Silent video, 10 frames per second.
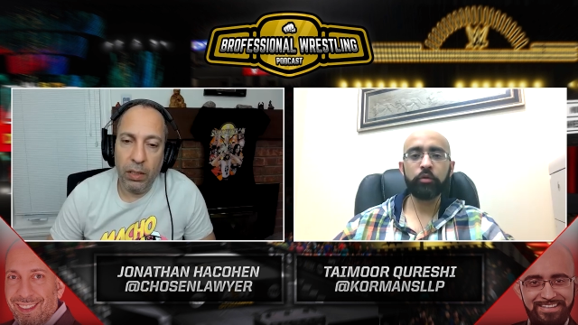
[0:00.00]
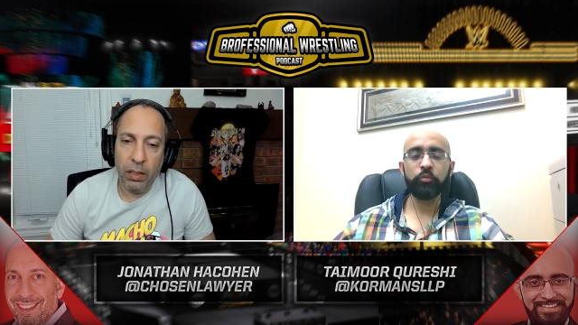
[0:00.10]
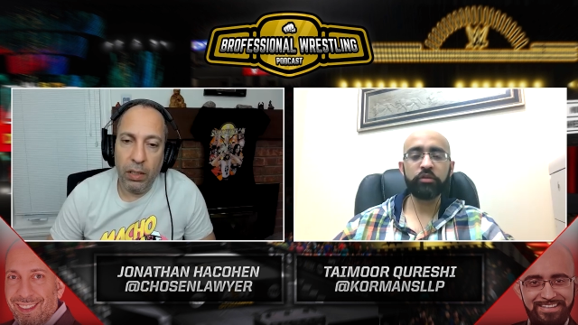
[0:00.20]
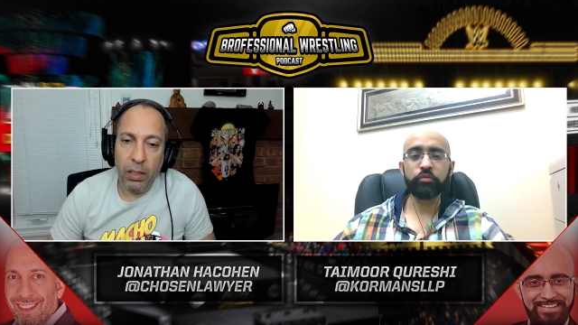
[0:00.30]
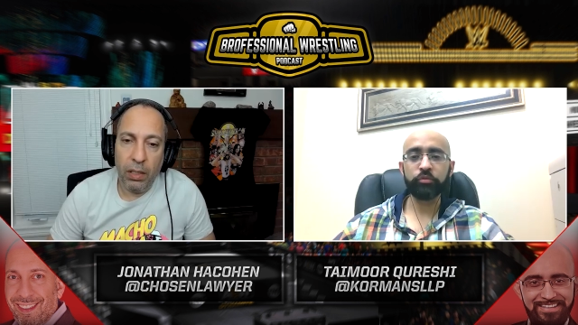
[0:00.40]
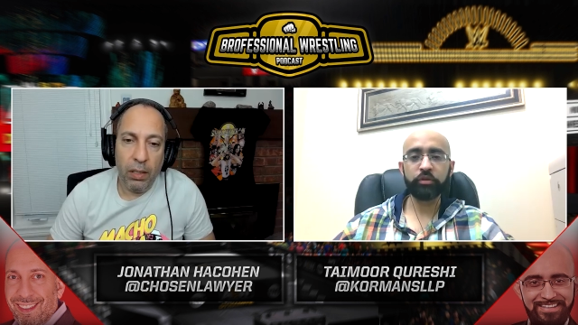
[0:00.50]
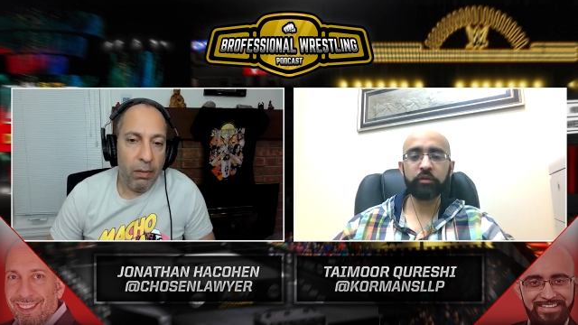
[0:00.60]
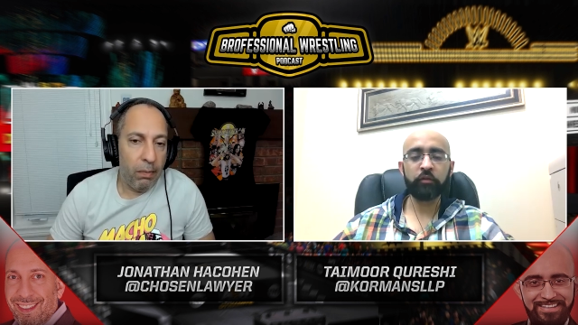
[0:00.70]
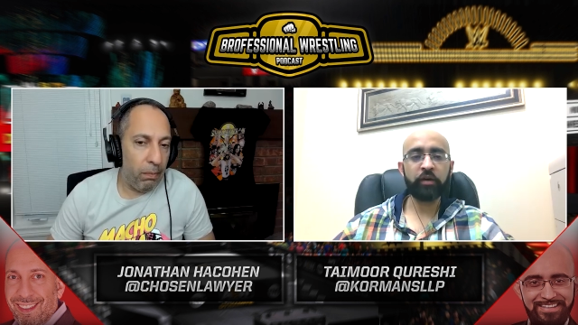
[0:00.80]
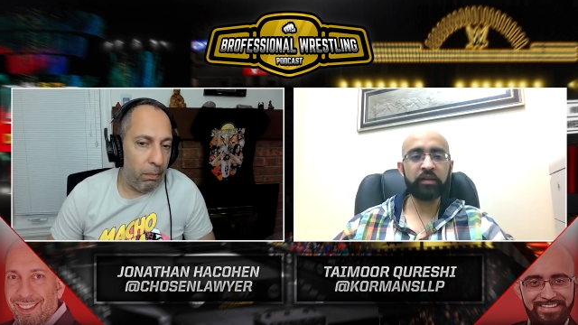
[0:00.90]
Speaker 1: with Gunther
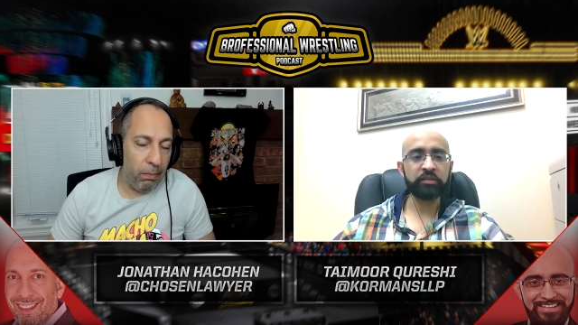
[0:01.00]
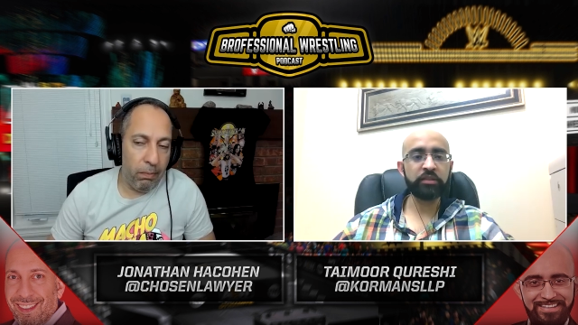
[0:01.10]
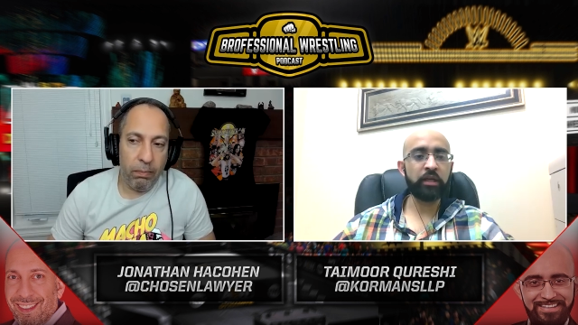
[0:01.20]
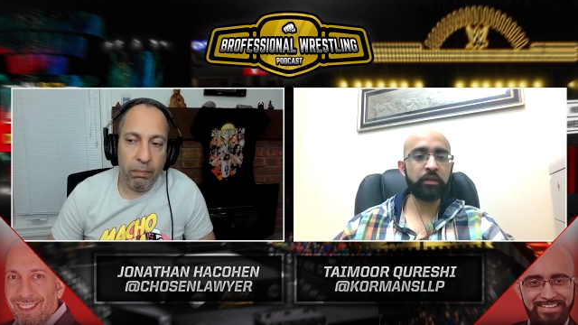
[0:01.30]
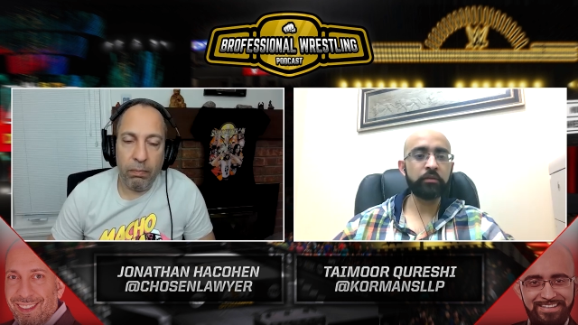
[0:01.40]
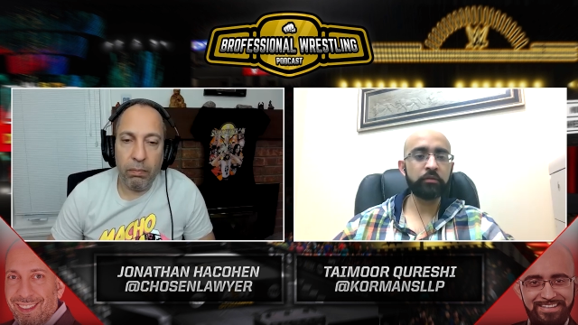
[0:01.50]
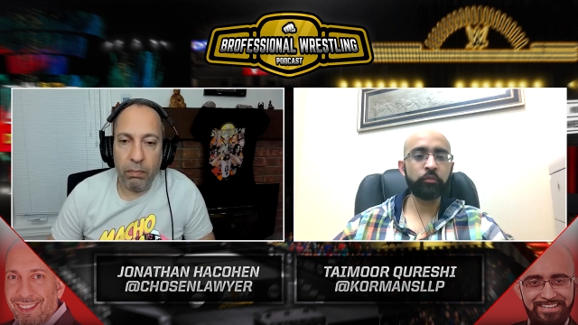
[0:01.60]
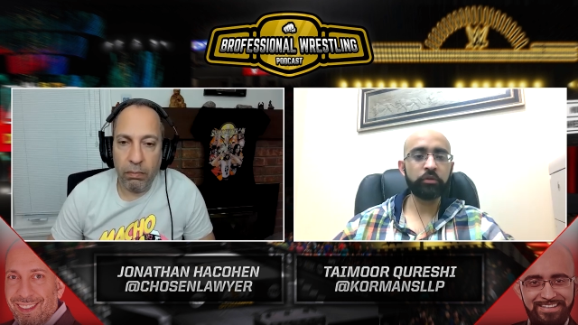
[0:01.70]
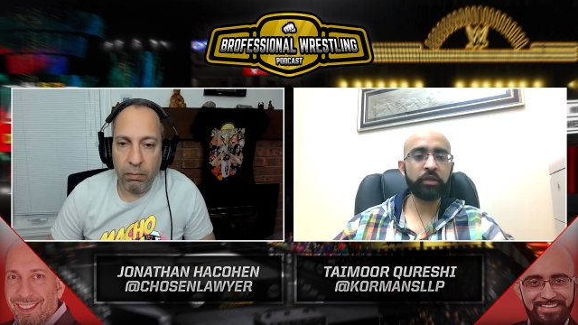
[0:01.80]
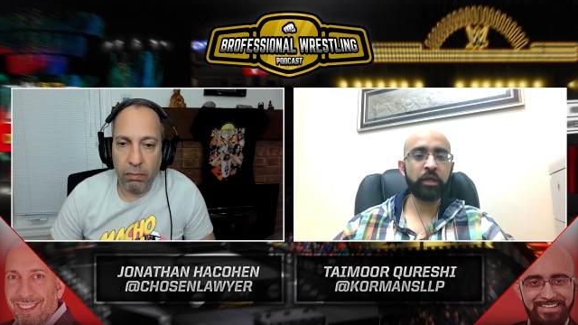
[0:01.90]
of IC and
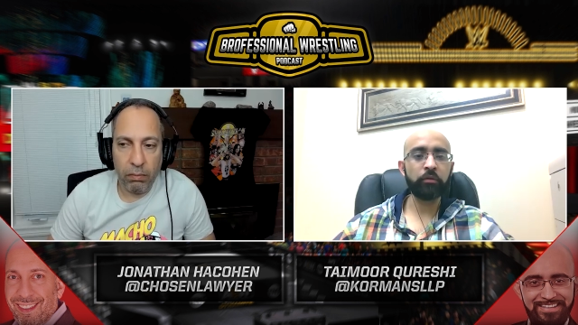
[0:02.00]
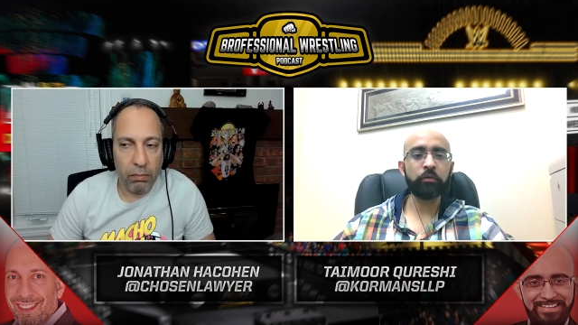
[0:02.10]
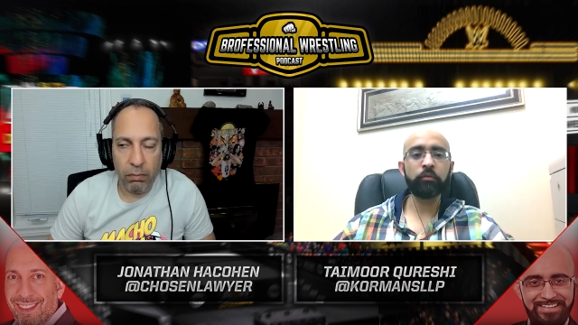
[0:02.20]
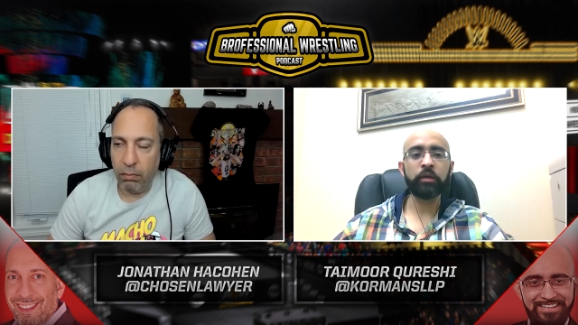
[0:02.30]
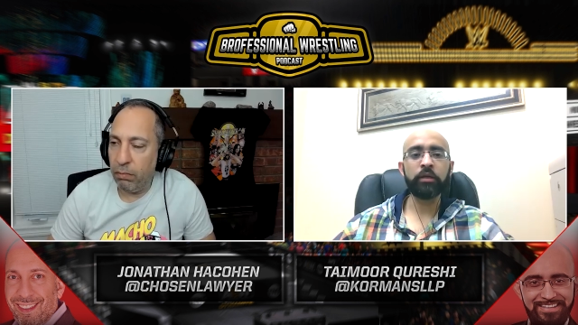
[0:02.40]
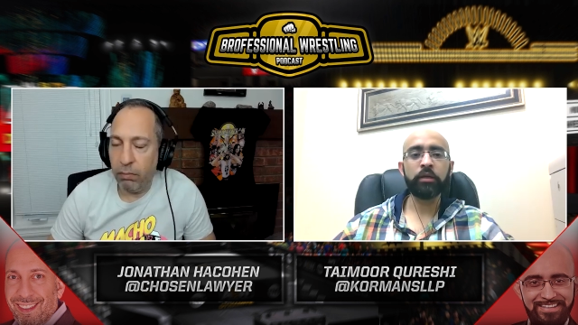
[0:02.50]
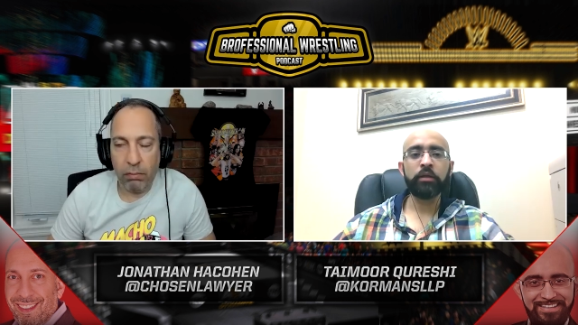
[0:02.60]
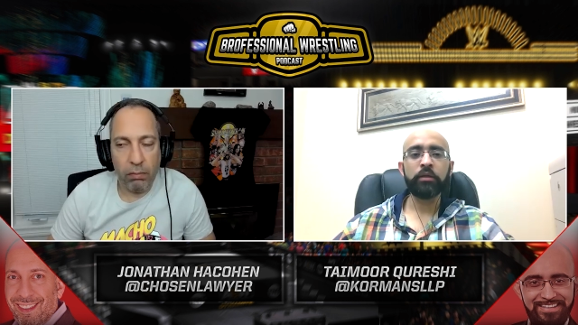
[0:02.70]
world title, right?